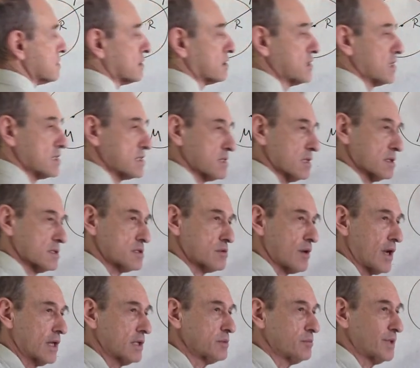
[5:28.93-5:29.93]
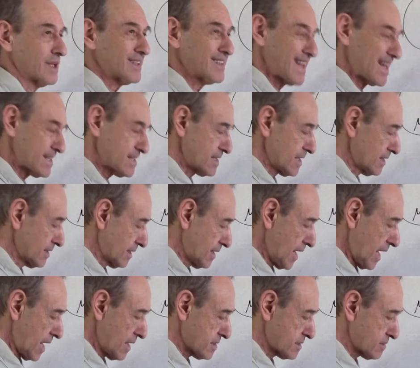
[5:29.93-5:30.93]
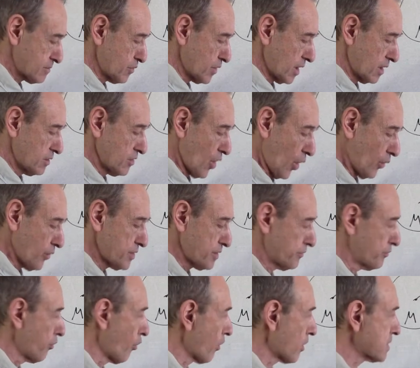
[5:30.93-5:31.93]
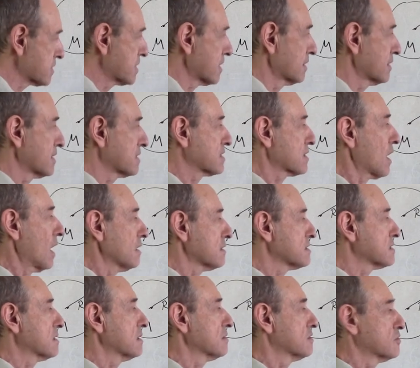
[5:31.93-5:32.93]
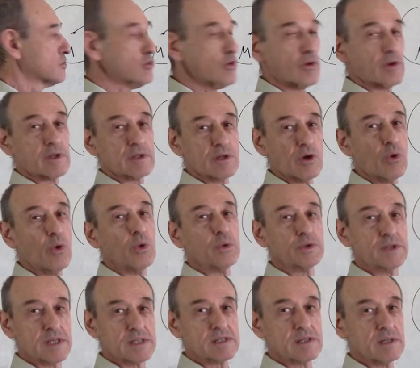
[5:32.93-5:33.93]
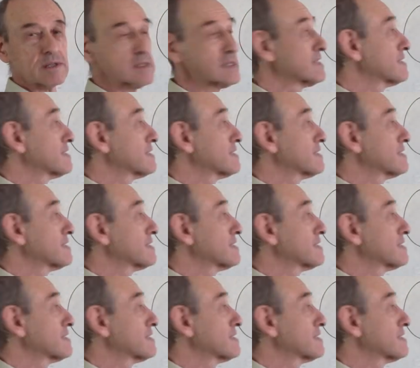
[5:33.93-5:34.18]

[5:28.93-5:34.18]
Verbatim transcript: the distance, right? But that's in case we know the force and it's constant during the whole distance.